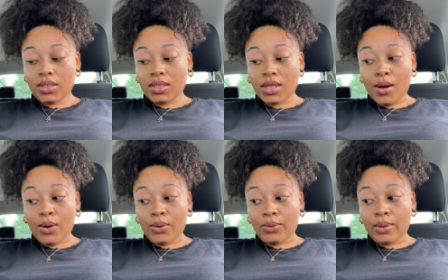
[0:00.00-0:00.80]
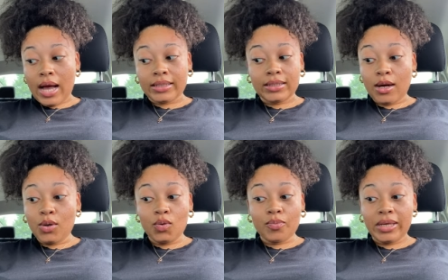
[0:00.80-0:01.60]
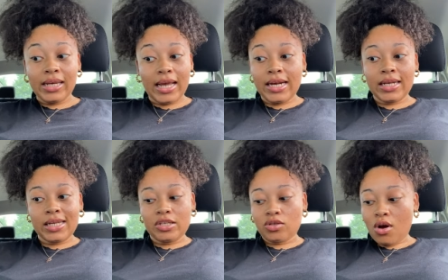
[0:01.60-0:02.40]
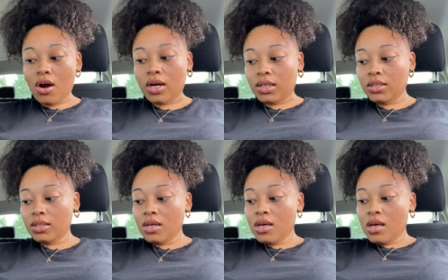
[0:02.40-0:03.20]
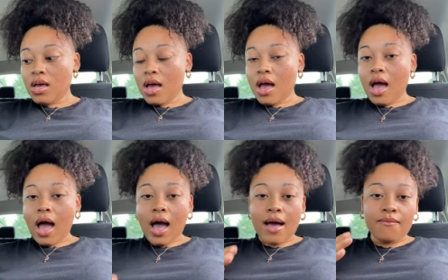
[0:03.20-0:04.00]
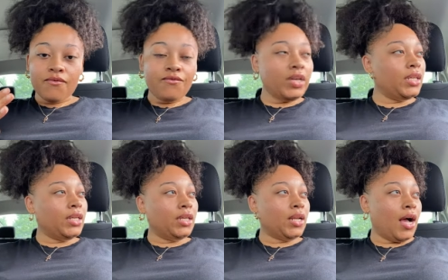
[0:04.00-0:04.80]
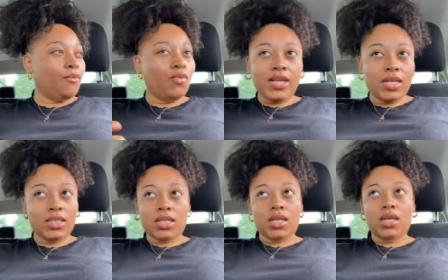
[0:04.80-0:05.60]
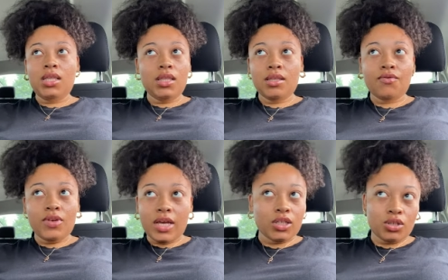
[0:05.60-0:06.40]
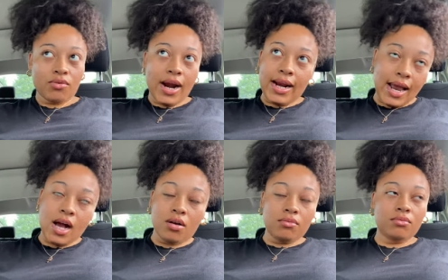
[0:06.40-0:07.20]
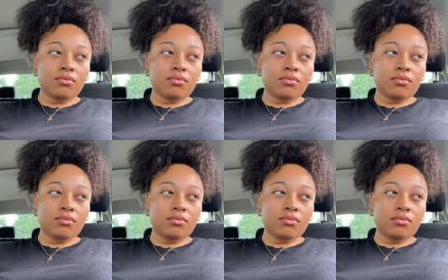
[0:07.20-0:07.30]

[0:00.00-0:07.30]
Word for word: So I don't be needing these cards. I'm feeling it. I'm witnessing it in the flesh right now.